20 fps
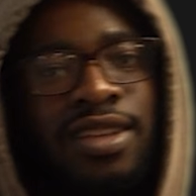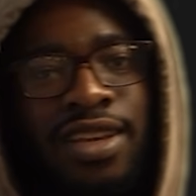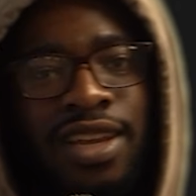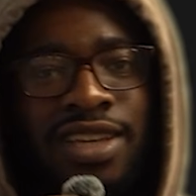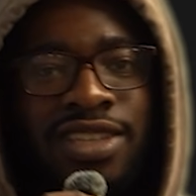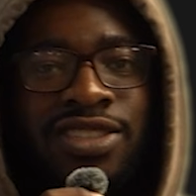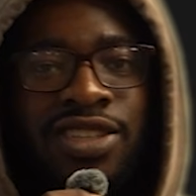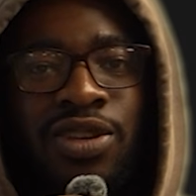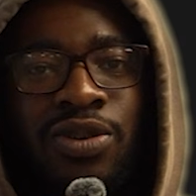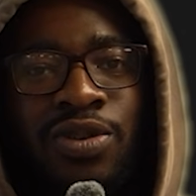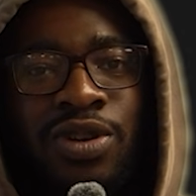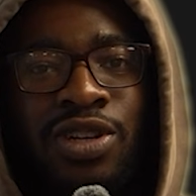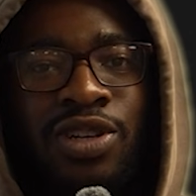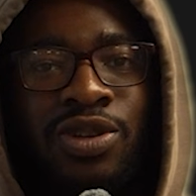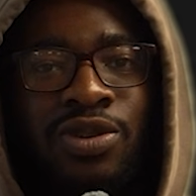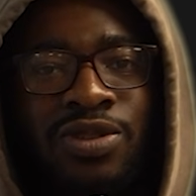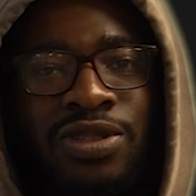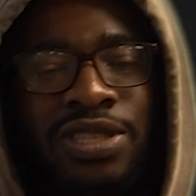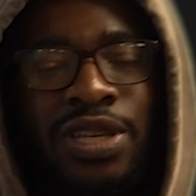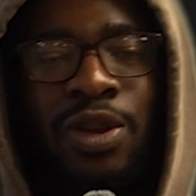The next thing you wanna
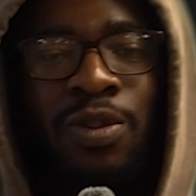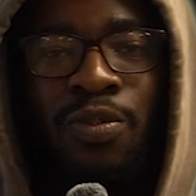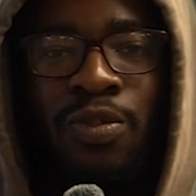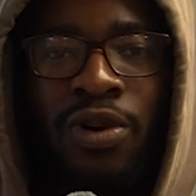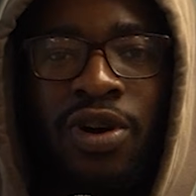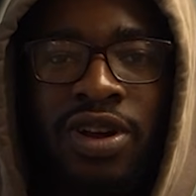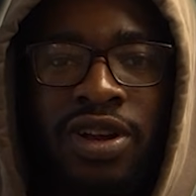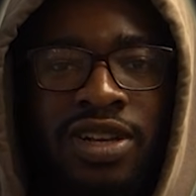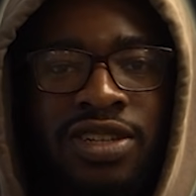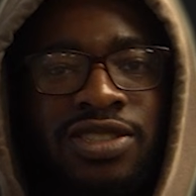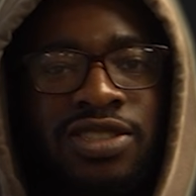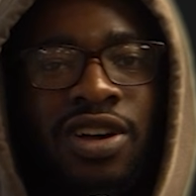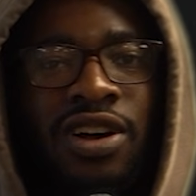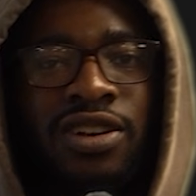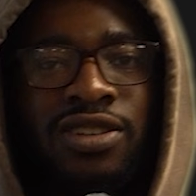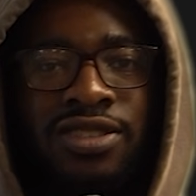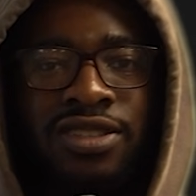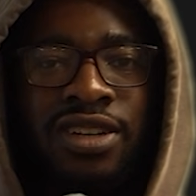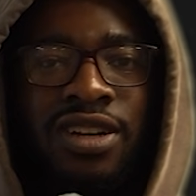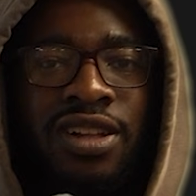do is import your
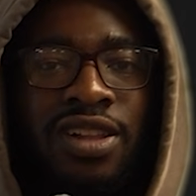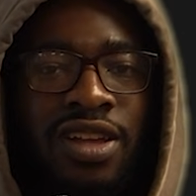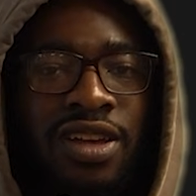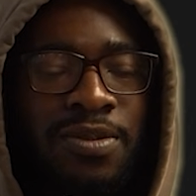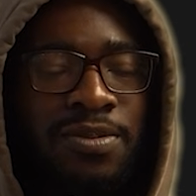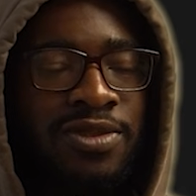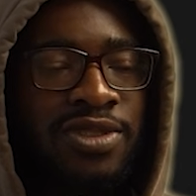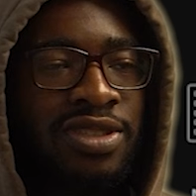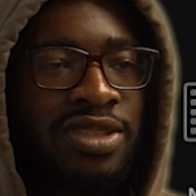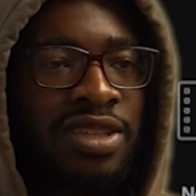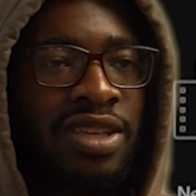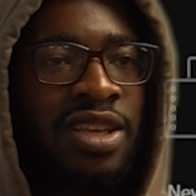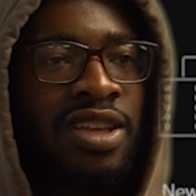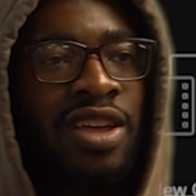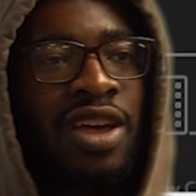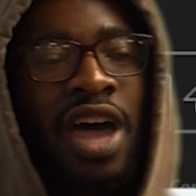songs and clips.